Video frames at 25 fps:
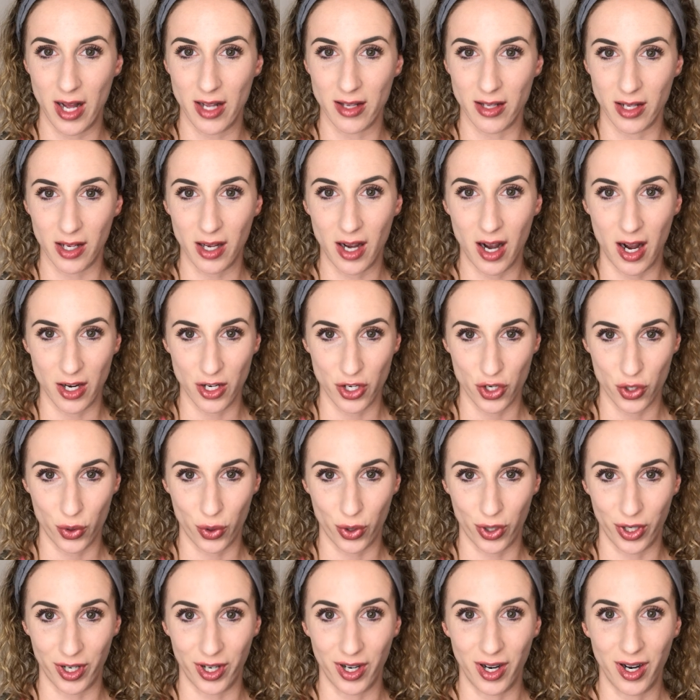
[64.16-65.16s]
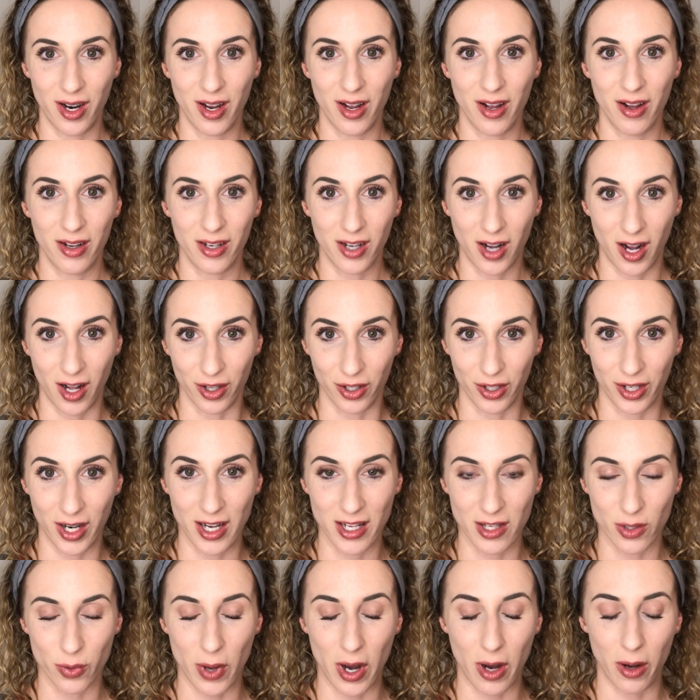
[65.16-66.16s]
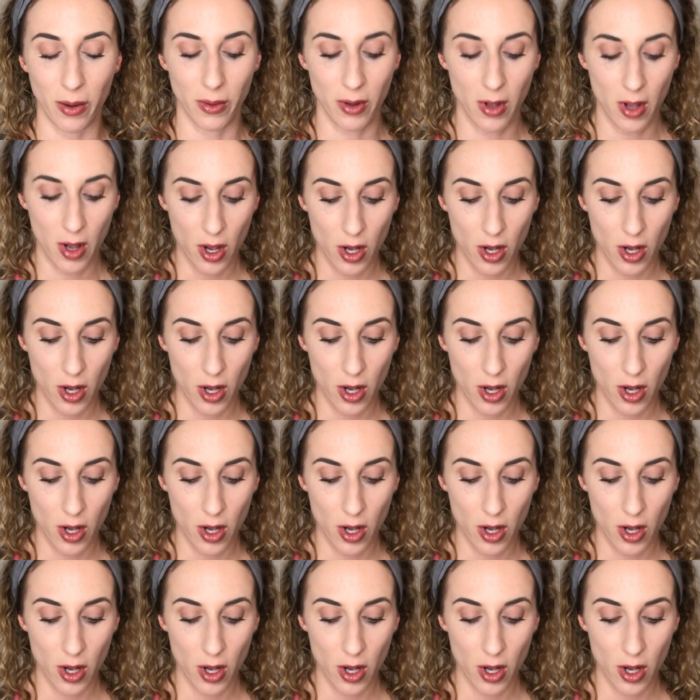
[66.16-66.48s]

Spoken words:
as a contour color as well.